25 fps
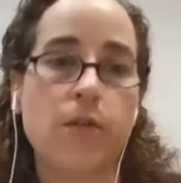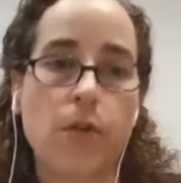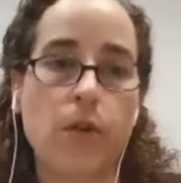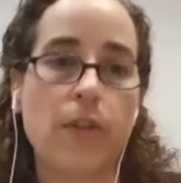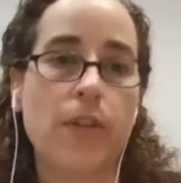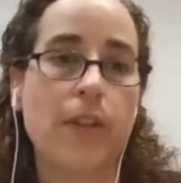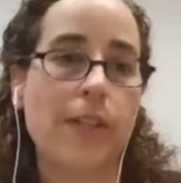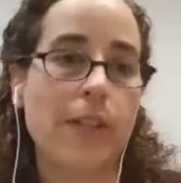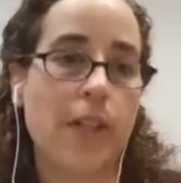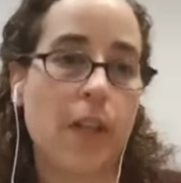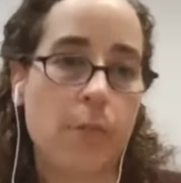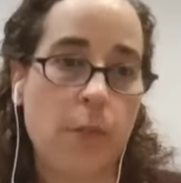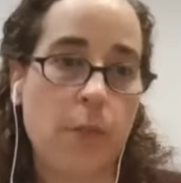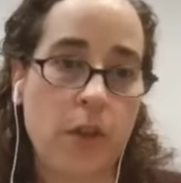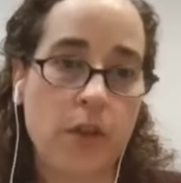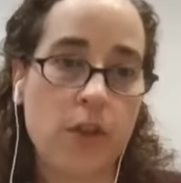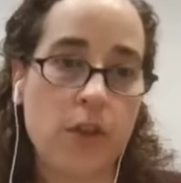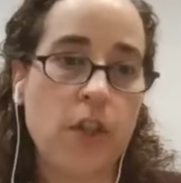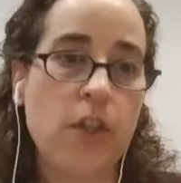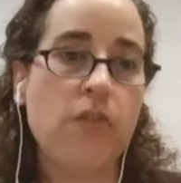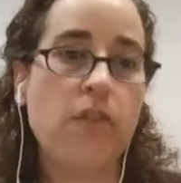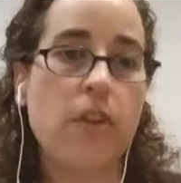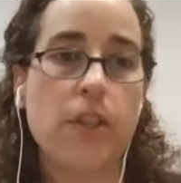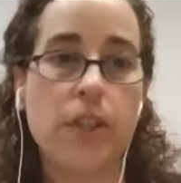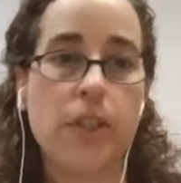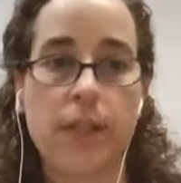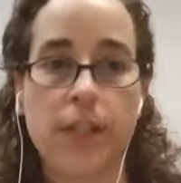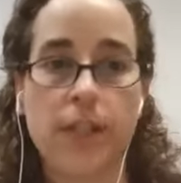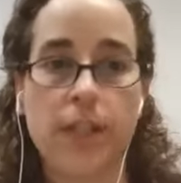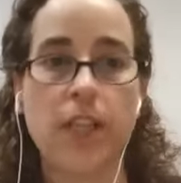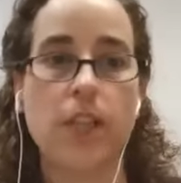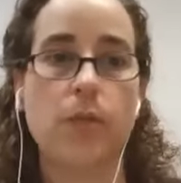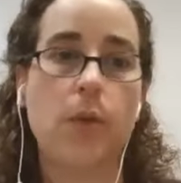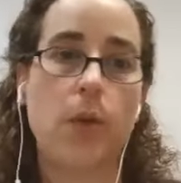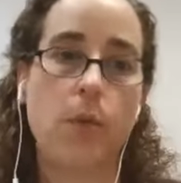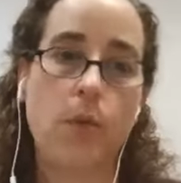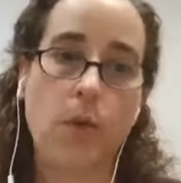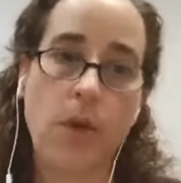got things like motor neurone
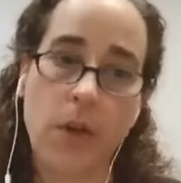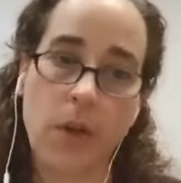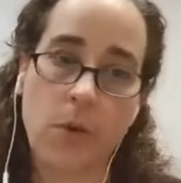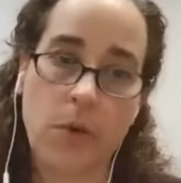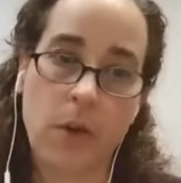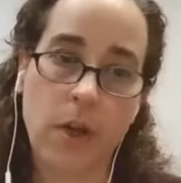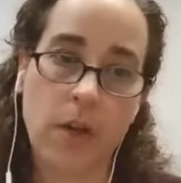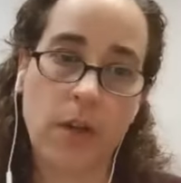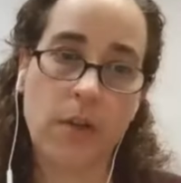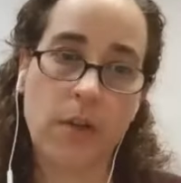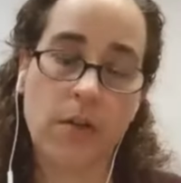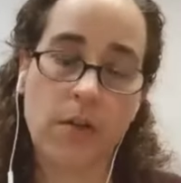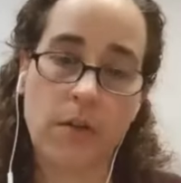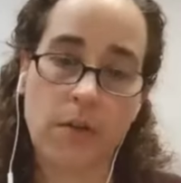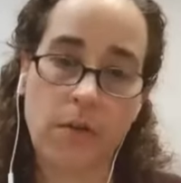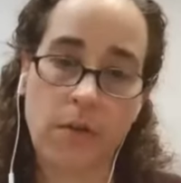disease, we work quite